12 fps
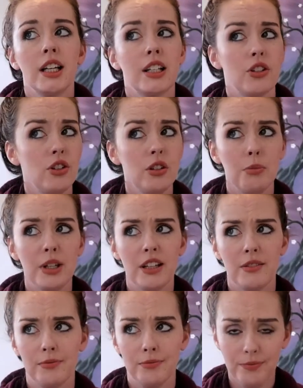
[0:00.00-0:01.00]
it should
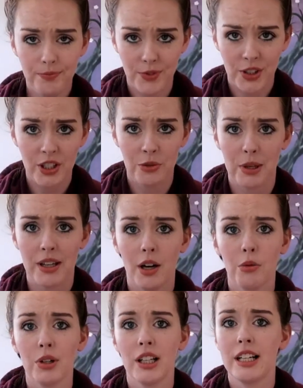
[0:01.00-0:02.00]
be, excuse me,
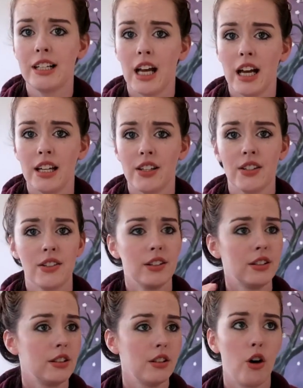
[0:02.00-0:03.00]
a really nice
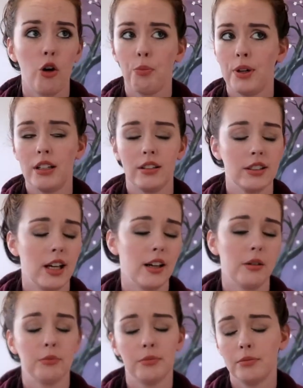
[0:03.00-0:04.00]
open
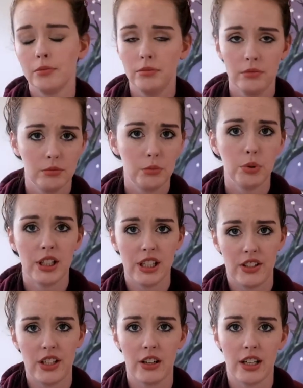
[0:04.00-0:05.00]
pretty
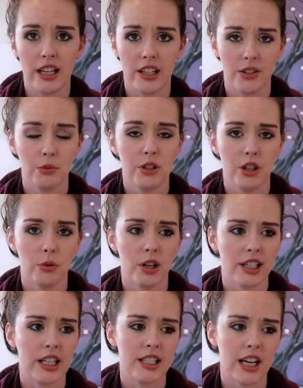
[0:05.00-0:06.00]
staircase when you're
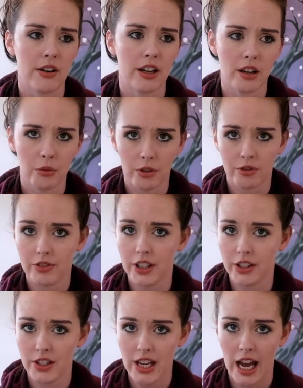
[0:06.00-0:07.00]
walking down it. It won't
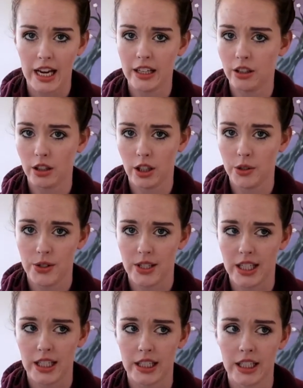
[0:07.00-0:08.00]
feel tight and
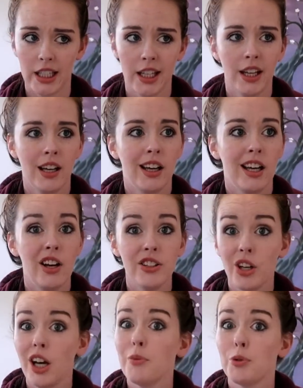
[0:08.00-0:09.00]
closed in. It
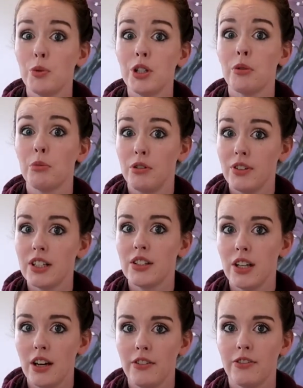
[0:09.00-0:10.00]
also helps when you're moving
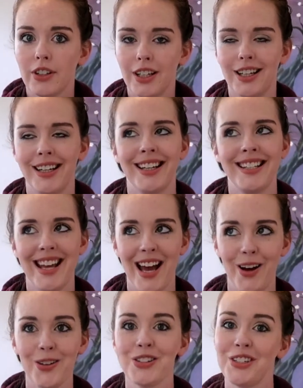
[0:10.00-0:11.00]
stuff
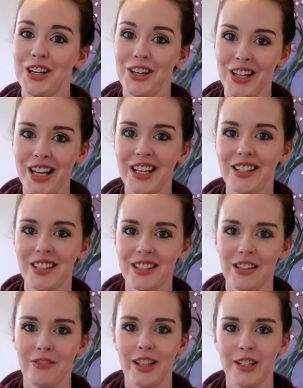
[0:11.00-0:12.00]
down
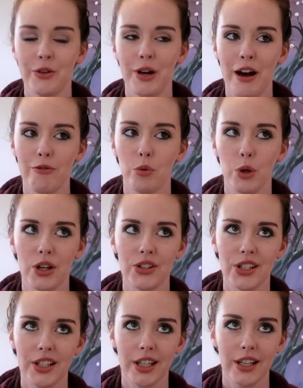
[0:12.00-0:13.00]
staircases if they don't have
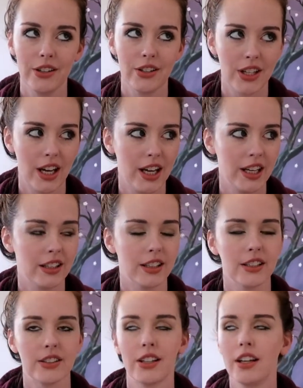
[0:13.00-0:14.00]
walls on either side,
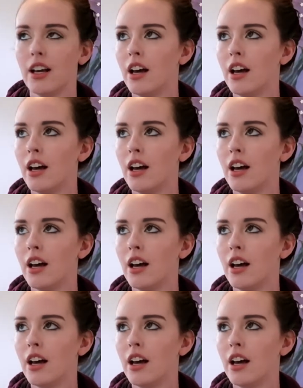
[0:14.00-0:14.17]
because